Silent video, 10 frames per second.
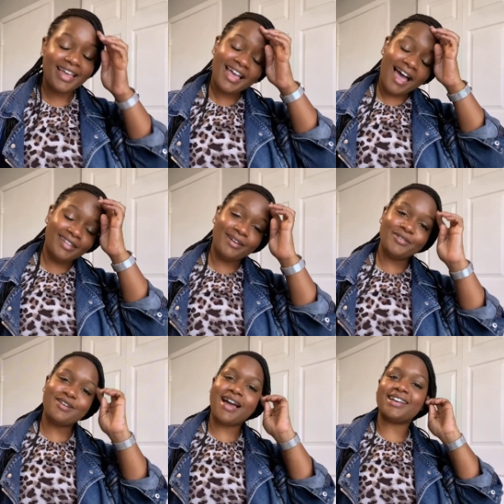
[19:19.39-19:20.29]
I love
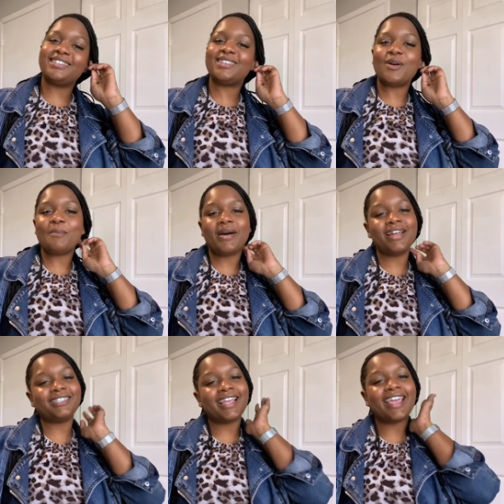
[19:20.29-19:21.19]
you guys so much,
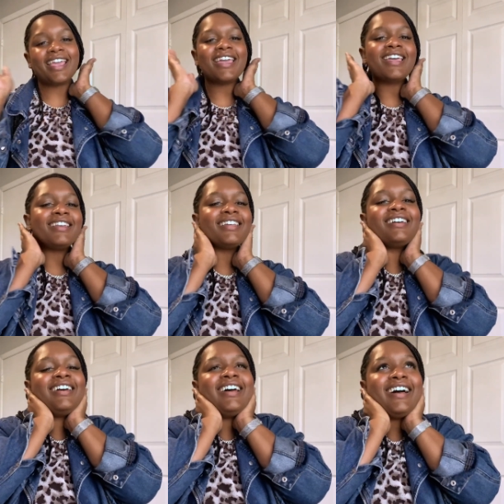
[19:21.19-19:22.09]
and
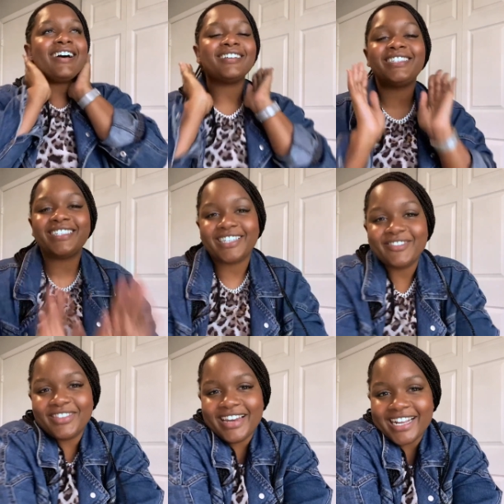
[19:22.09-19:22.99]
I'll see you
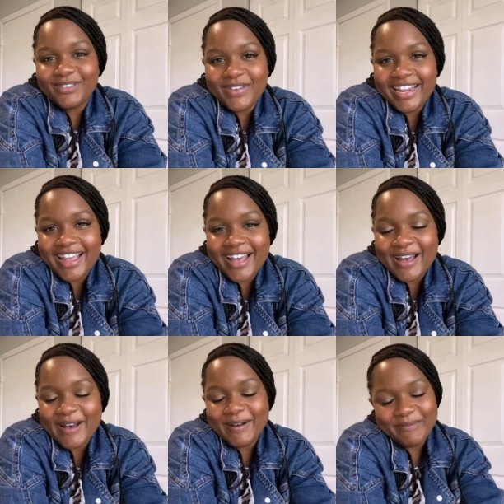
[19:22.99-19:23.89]
in the next
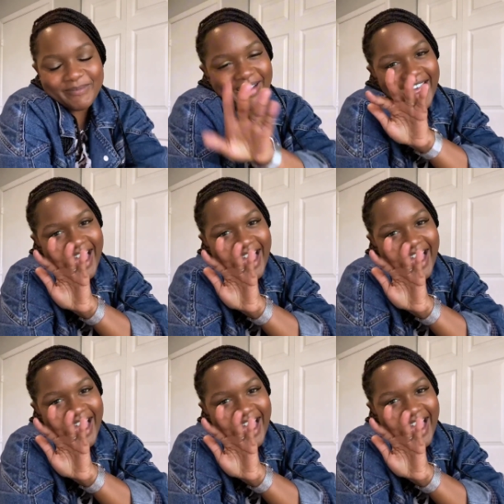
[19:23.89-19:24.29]
video.